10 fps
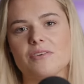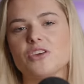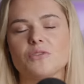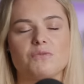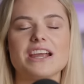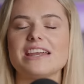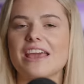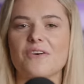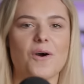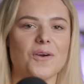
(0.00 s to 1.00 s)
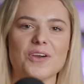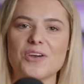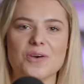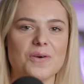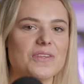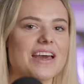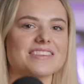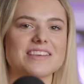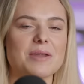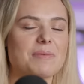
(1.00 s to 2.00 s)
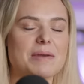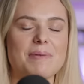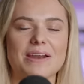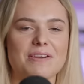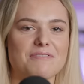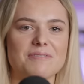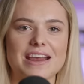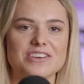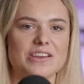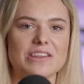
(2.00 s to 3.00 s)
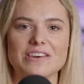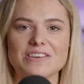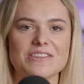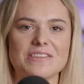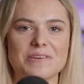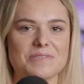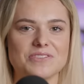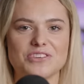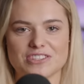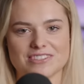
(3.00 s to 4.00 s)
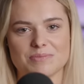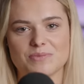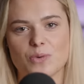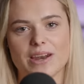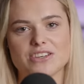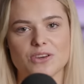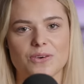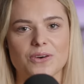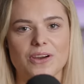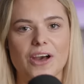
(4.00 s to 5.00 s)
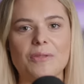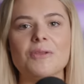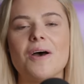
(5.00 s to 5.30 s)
You read it on Google. There's going to be a better information than just some 22-year-old girl.